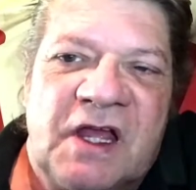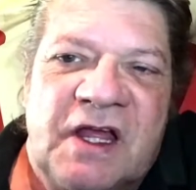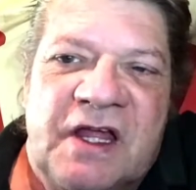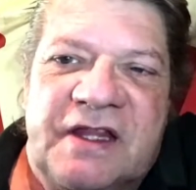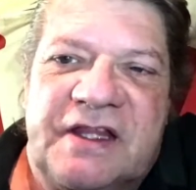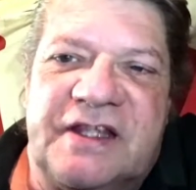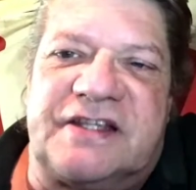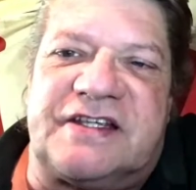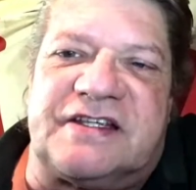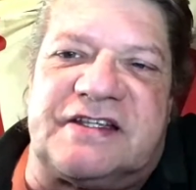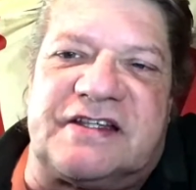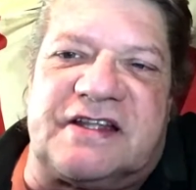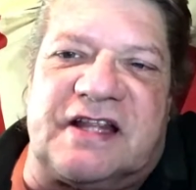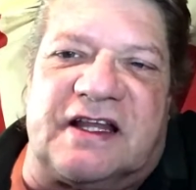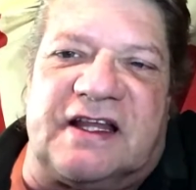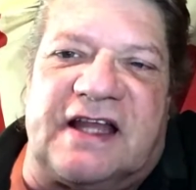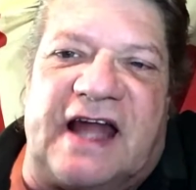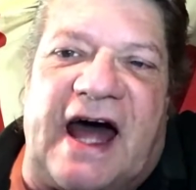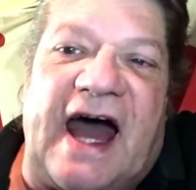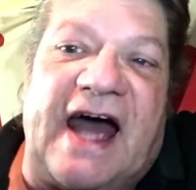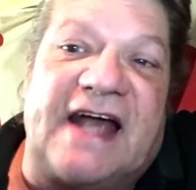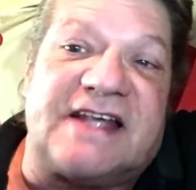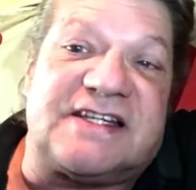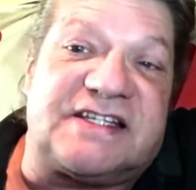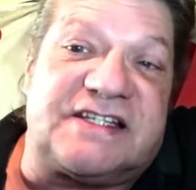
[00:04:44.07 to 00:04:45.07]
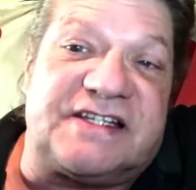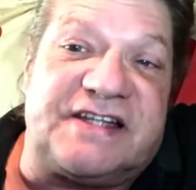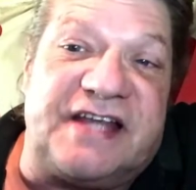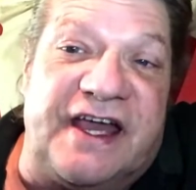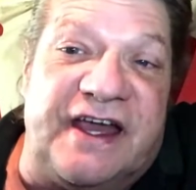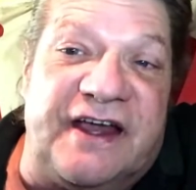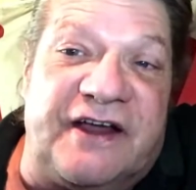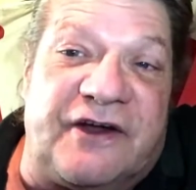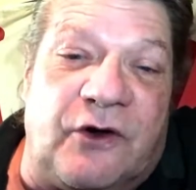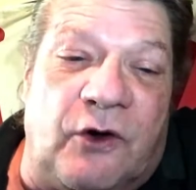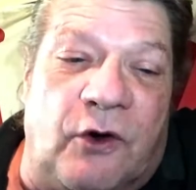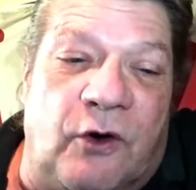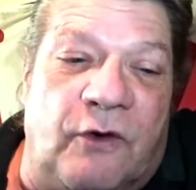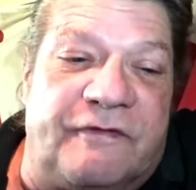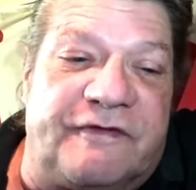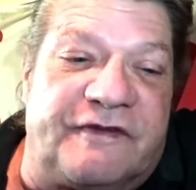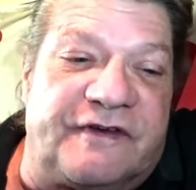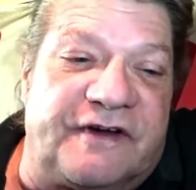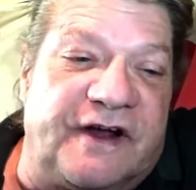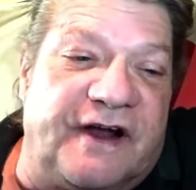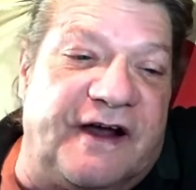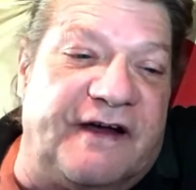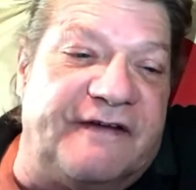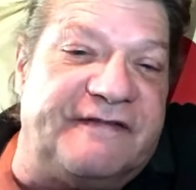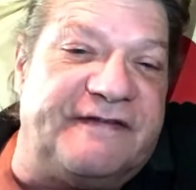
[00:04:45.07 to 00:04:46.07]
This is the last
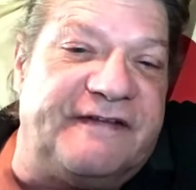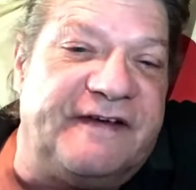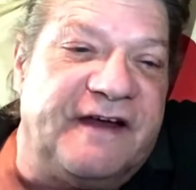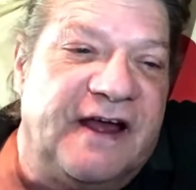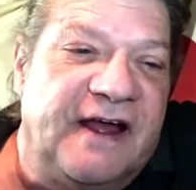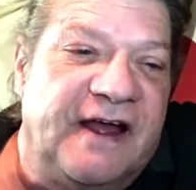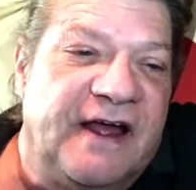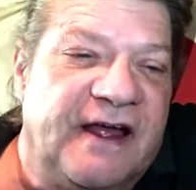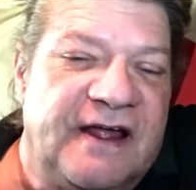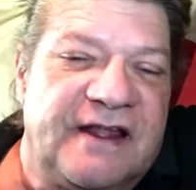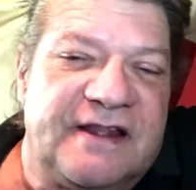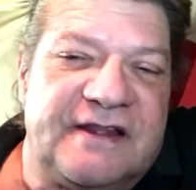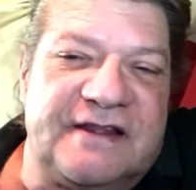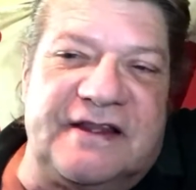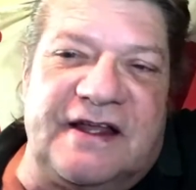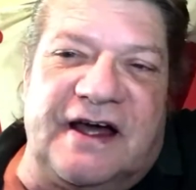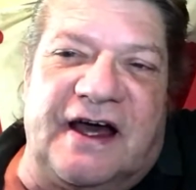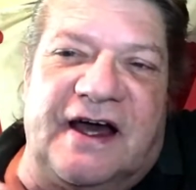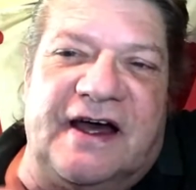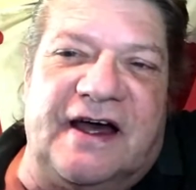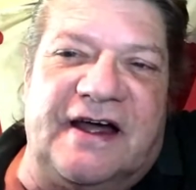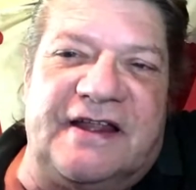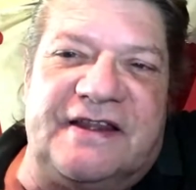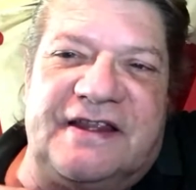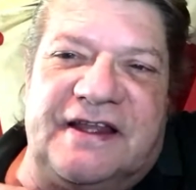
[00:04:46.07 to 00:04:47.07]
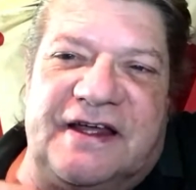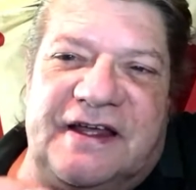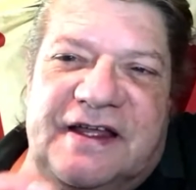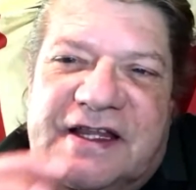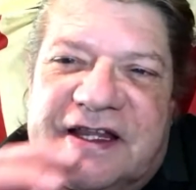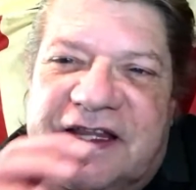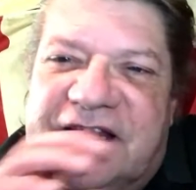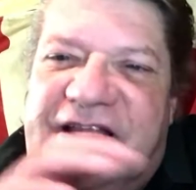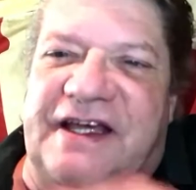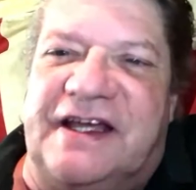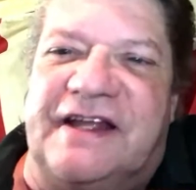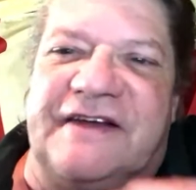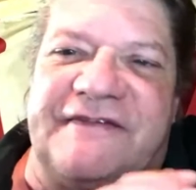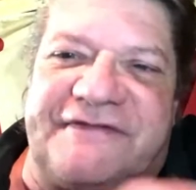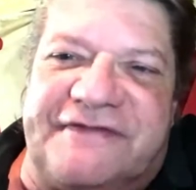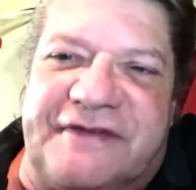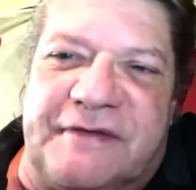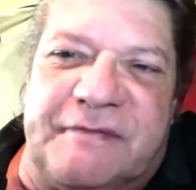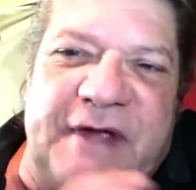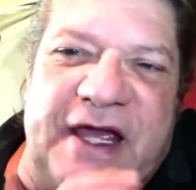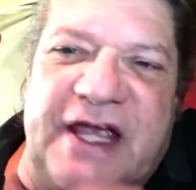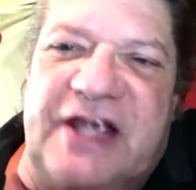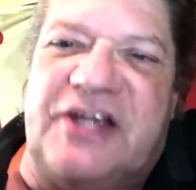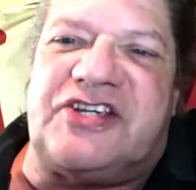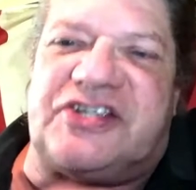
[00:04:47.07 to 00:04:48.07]
takeover of the
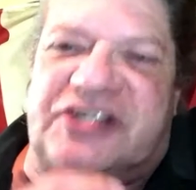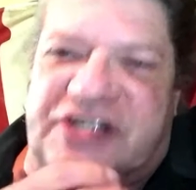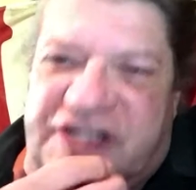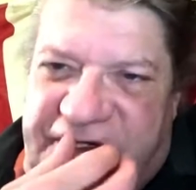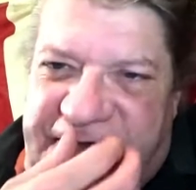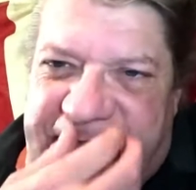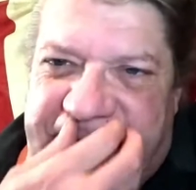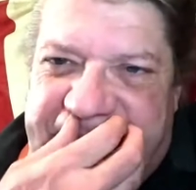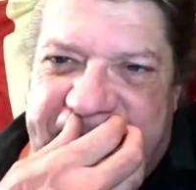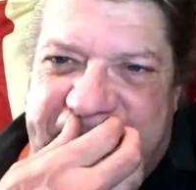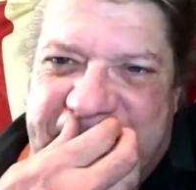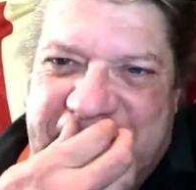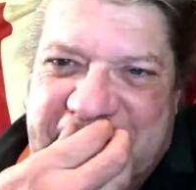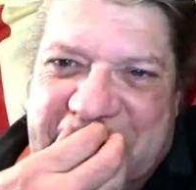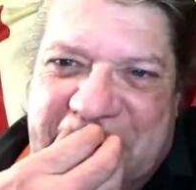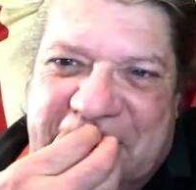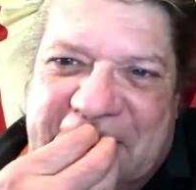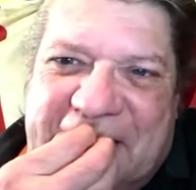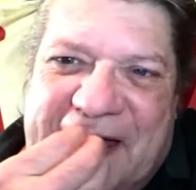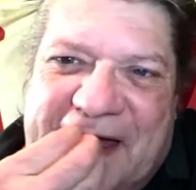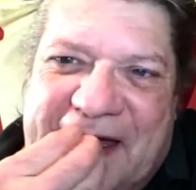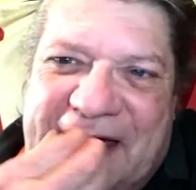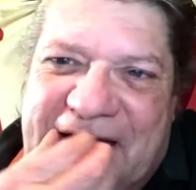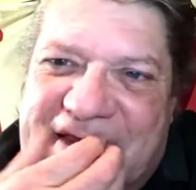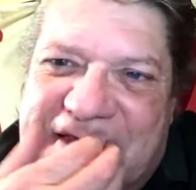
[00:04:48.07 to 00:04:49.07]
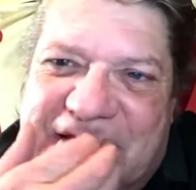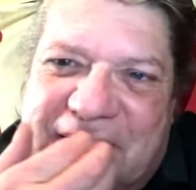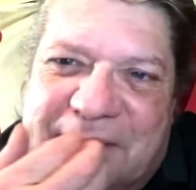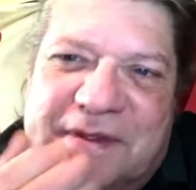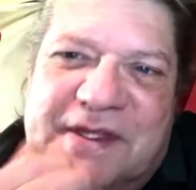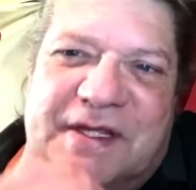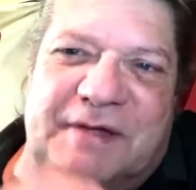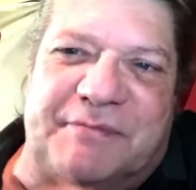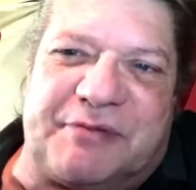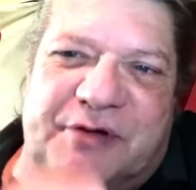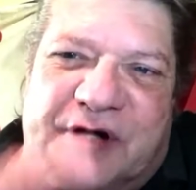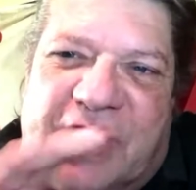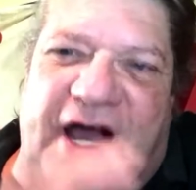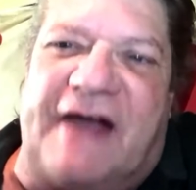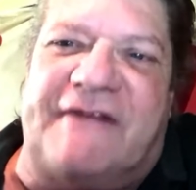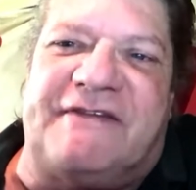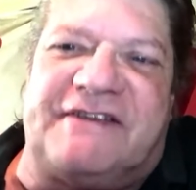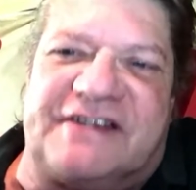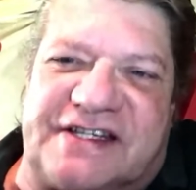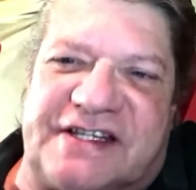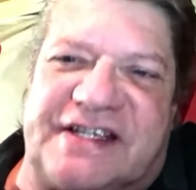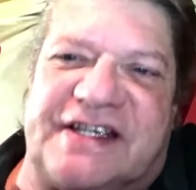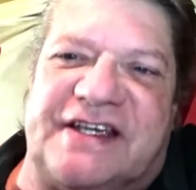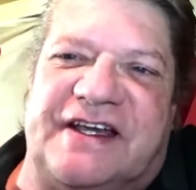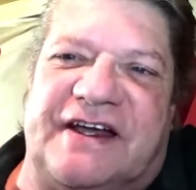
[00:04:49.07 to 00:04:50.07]
information, okay, the
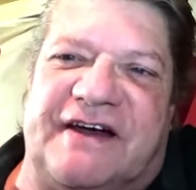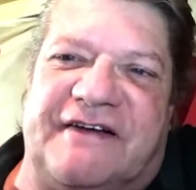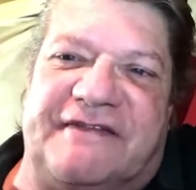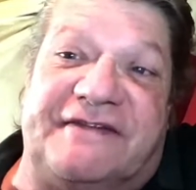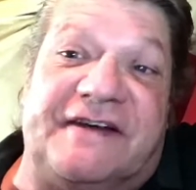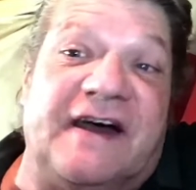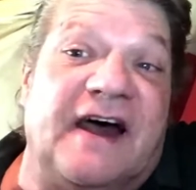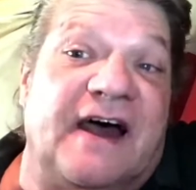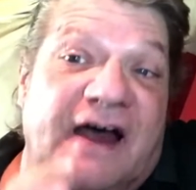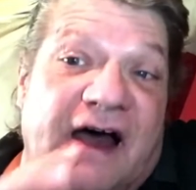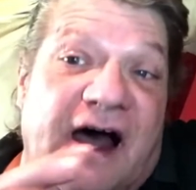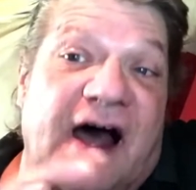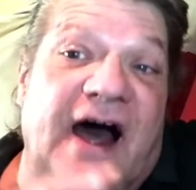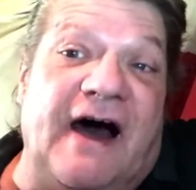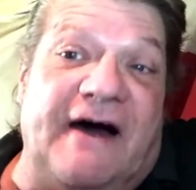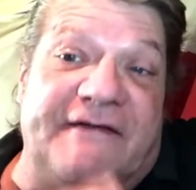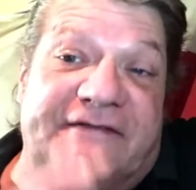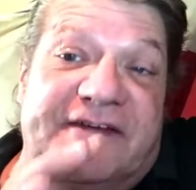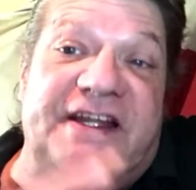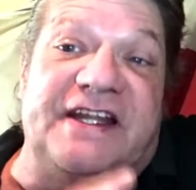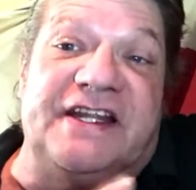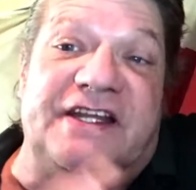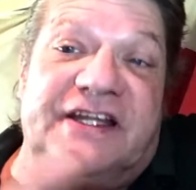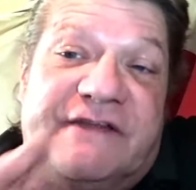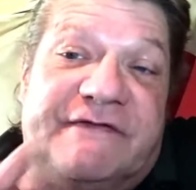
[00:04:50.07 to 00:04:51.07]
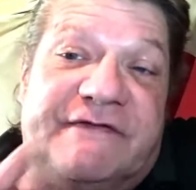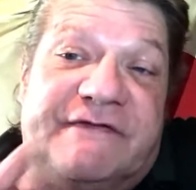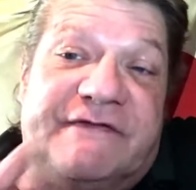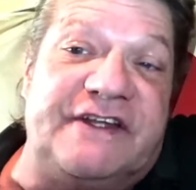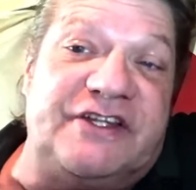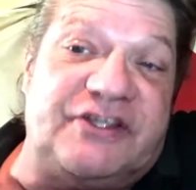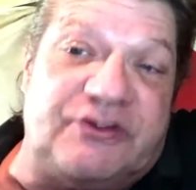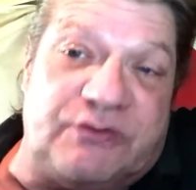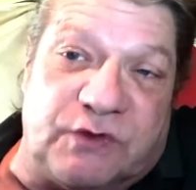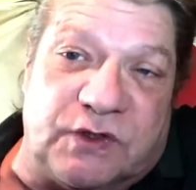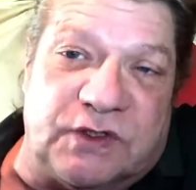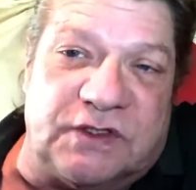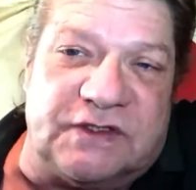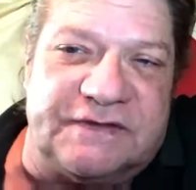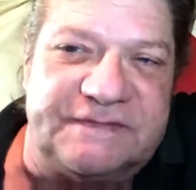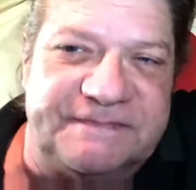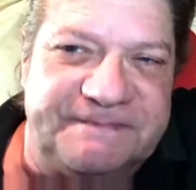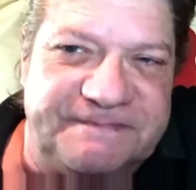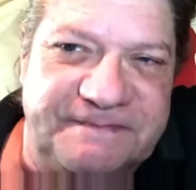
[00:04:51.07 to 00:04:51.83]
privacy of an individual.